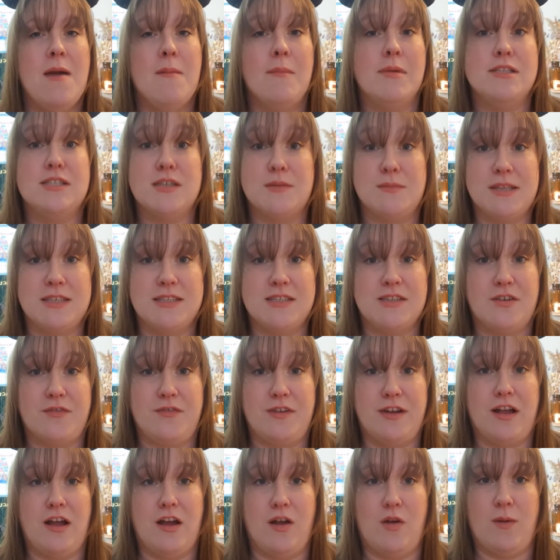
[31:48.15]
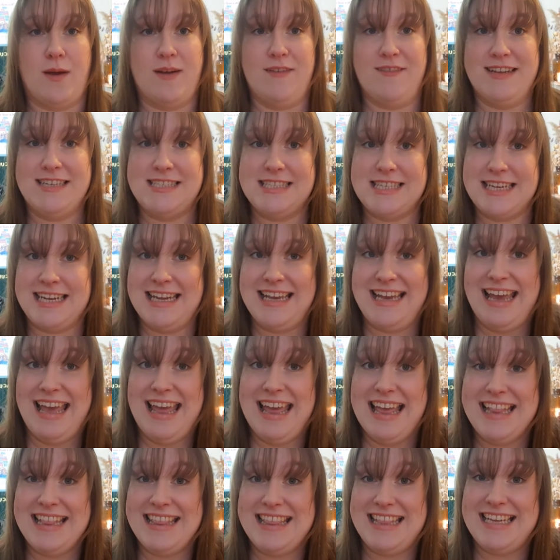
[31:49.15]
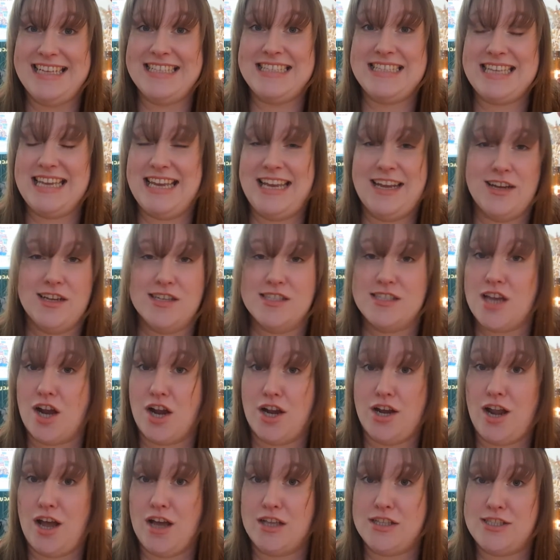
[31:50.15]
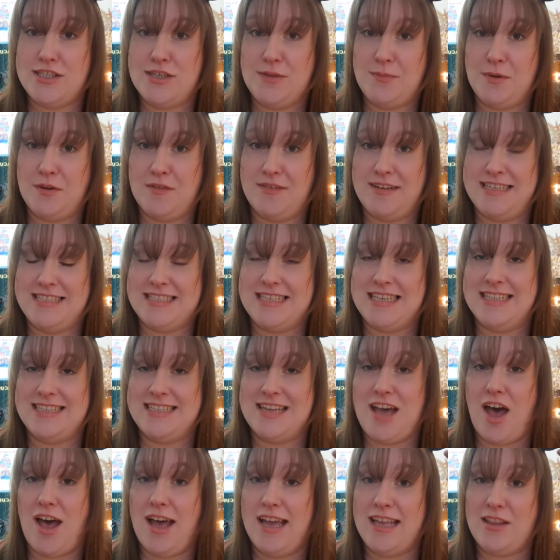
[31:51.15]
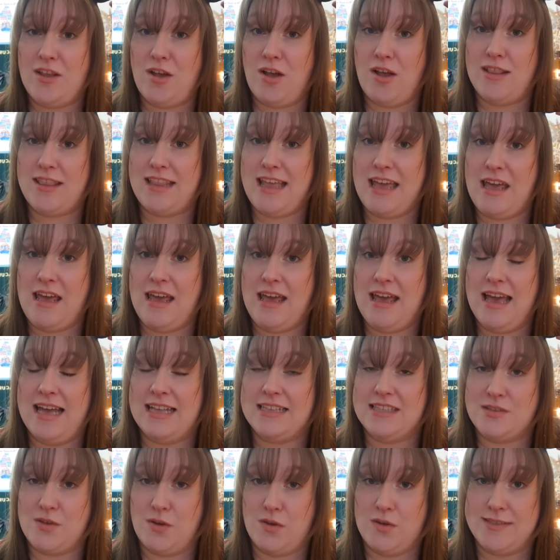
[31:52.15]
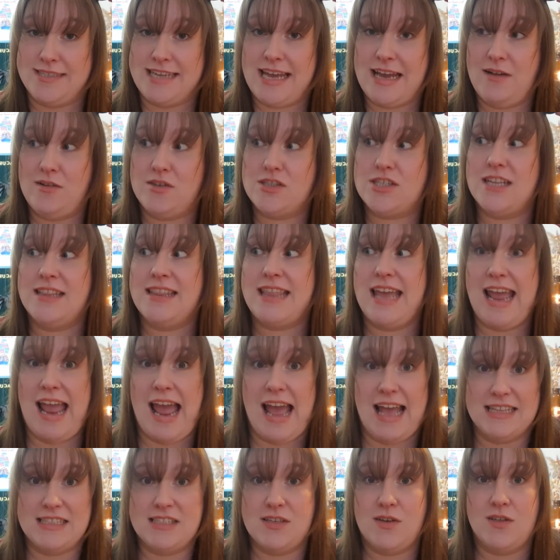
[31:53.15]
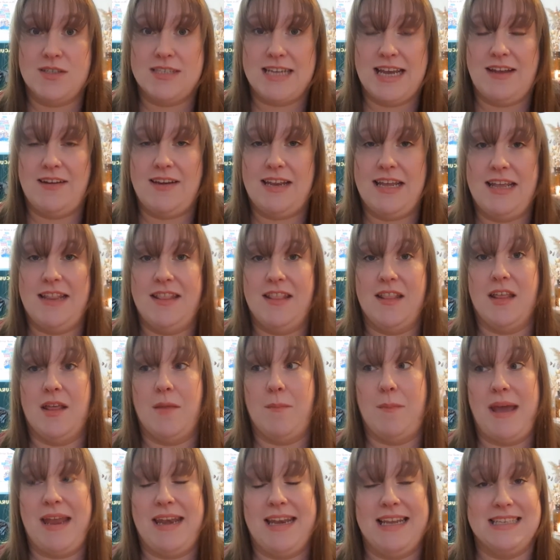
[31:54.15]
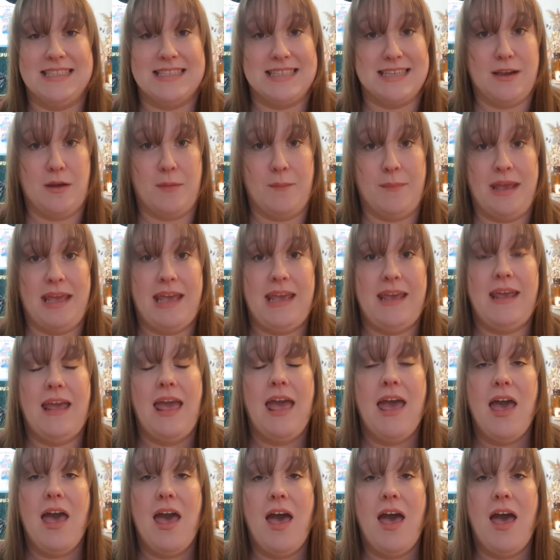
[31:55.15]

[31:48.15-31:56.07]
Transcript: But some of the stuff I got quite recently. These ears are not super recent. I thought they had sold out. They had sold out in the Penney's near me.